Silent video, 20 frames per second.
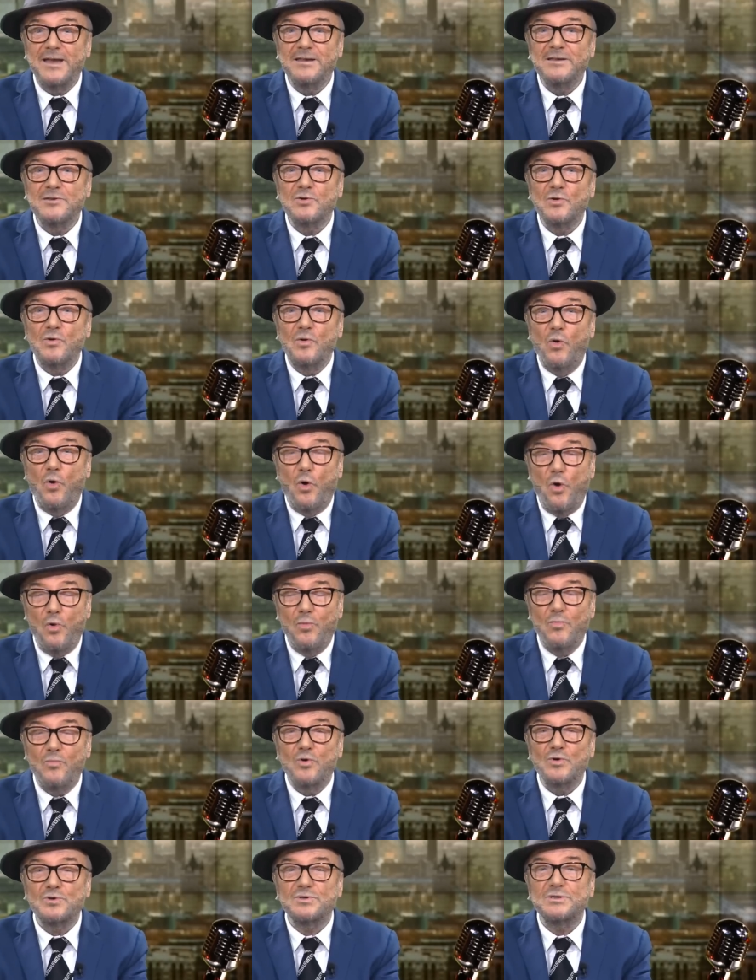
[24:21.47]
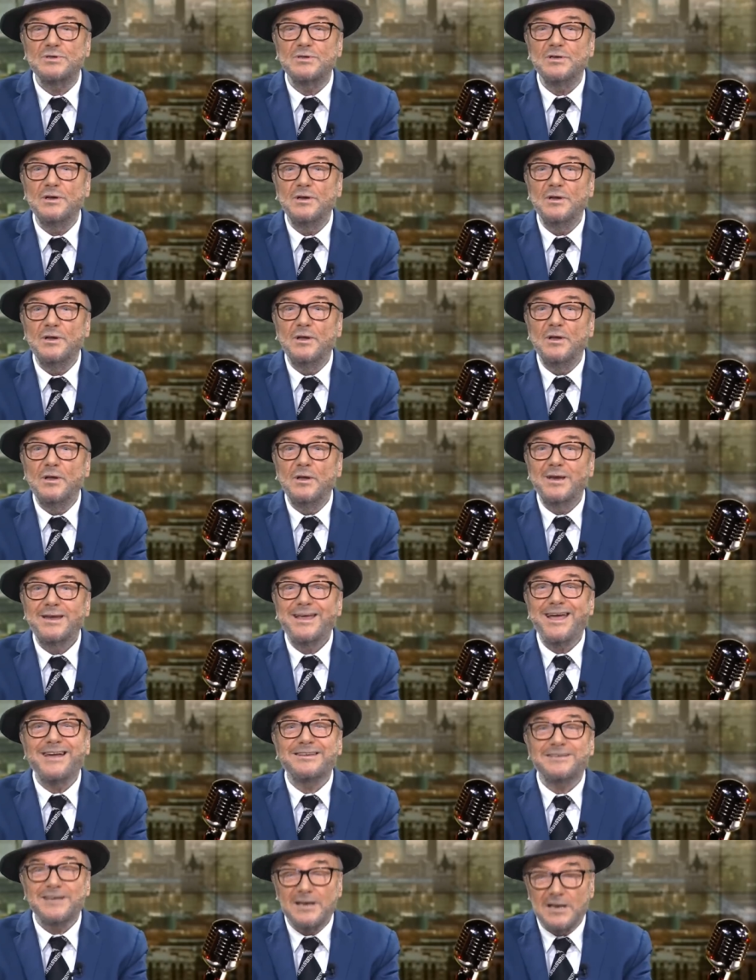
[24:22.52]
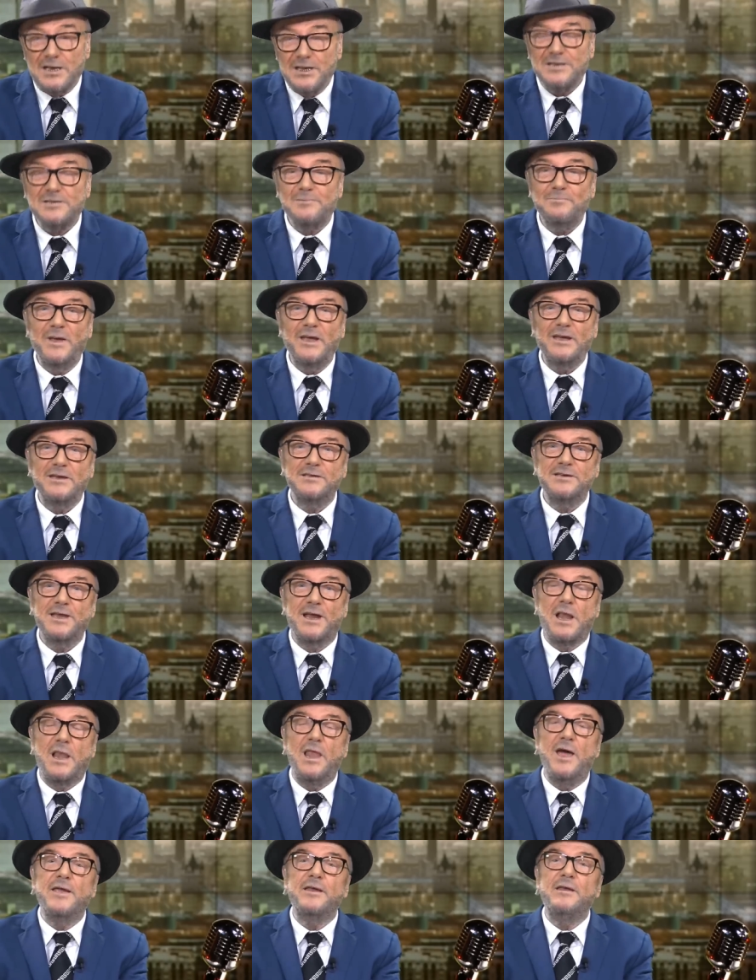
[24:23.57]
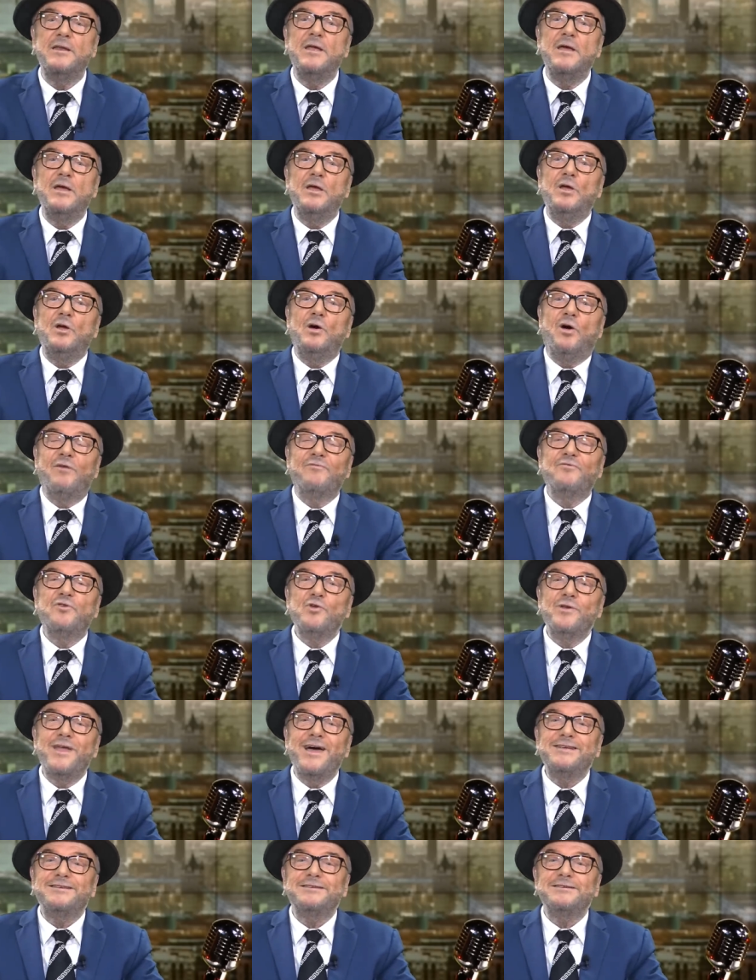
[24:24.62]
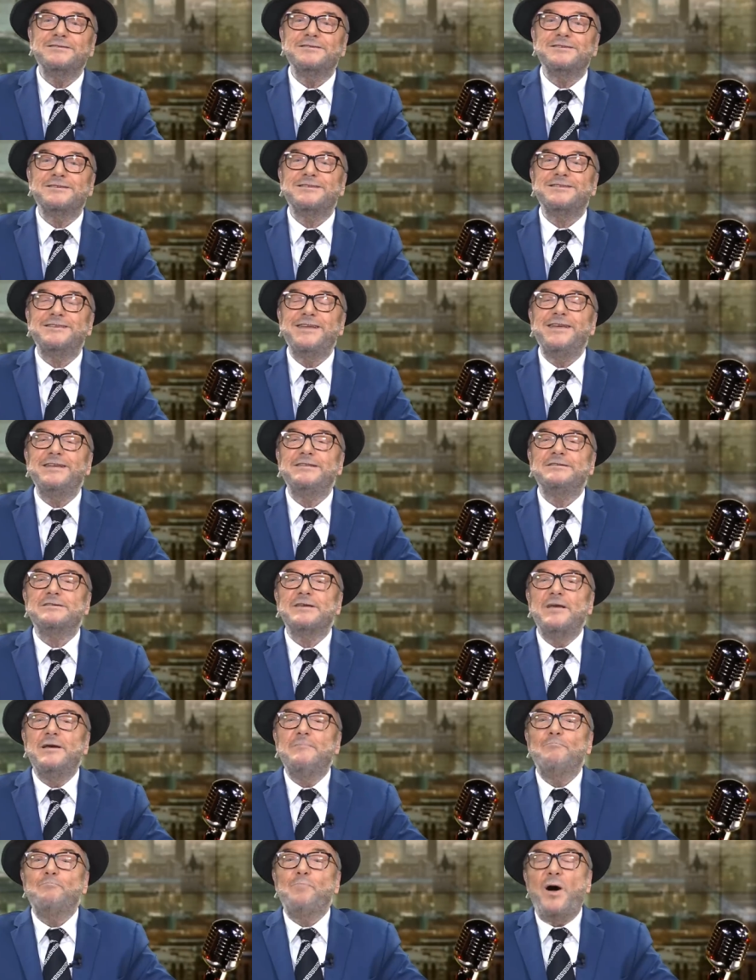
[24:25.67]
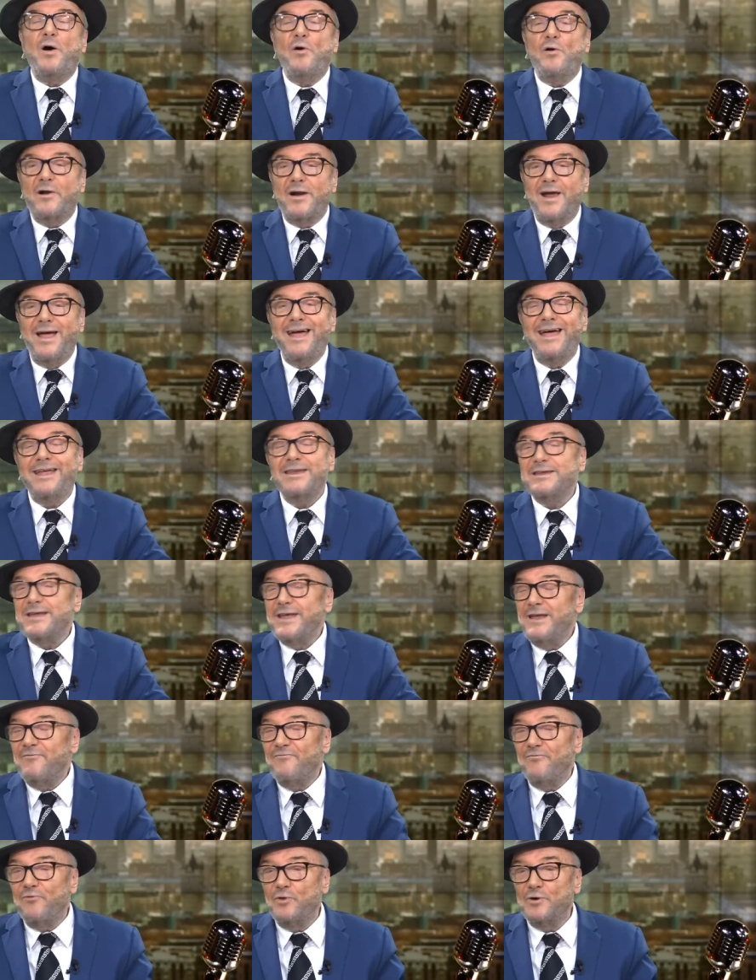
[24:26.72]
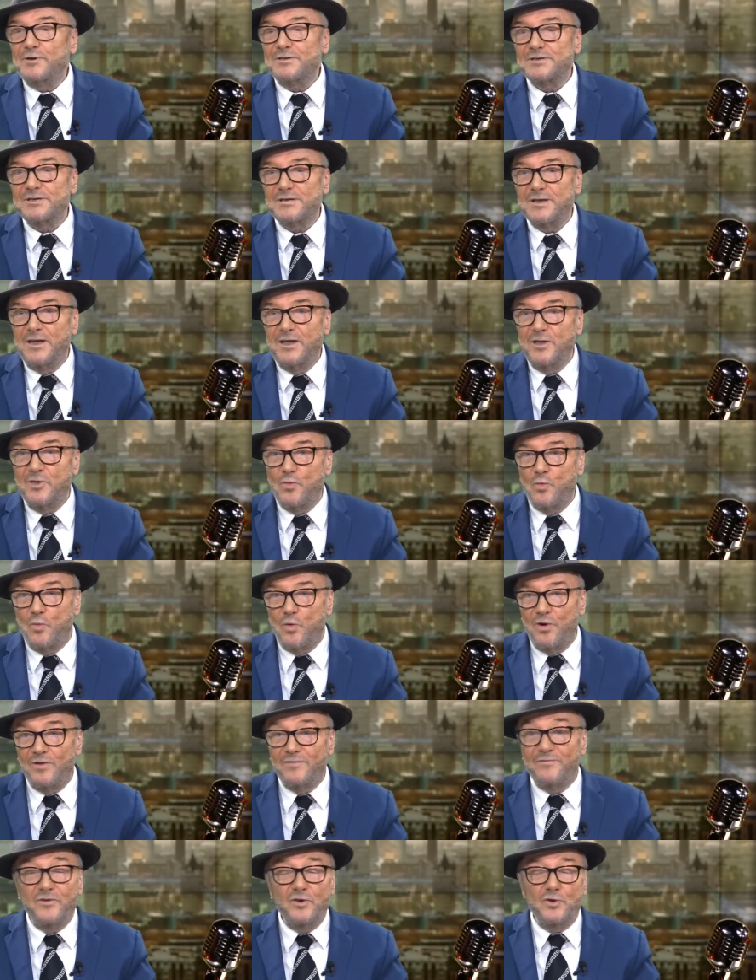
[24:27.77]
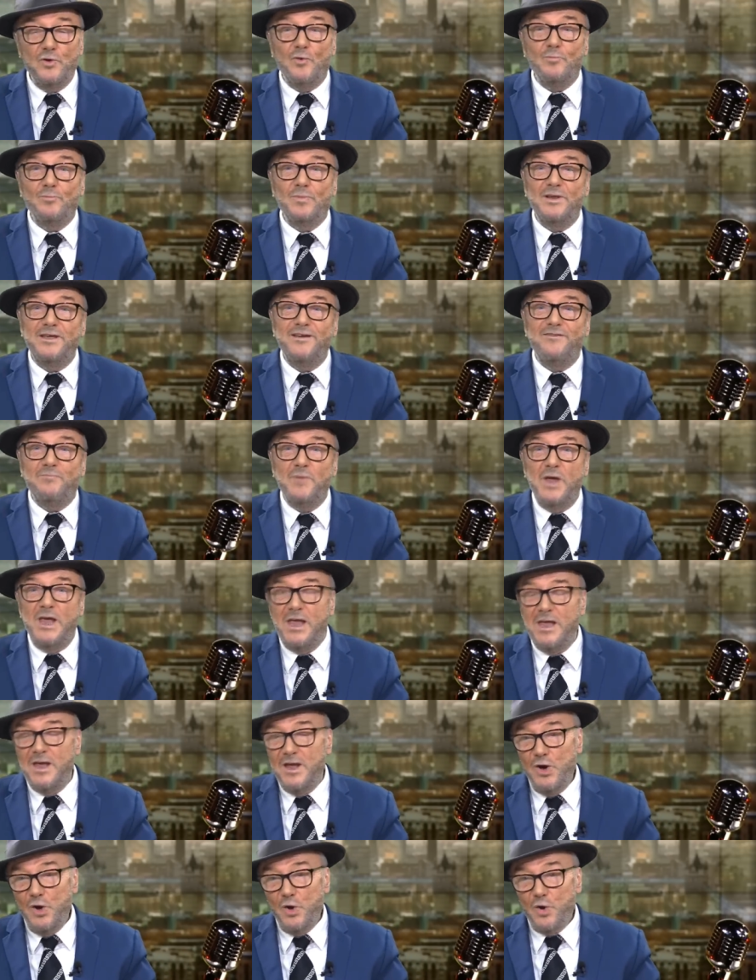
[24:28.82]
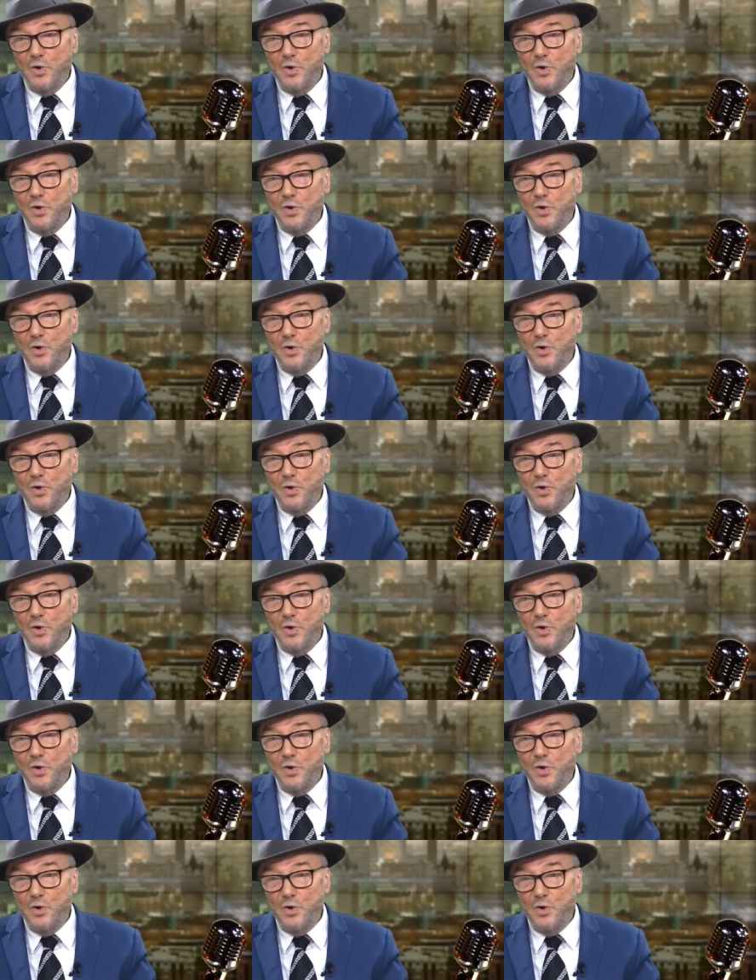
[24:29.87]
and almost cataclysmic decline of United States power and influence in the world. If you don't believe me,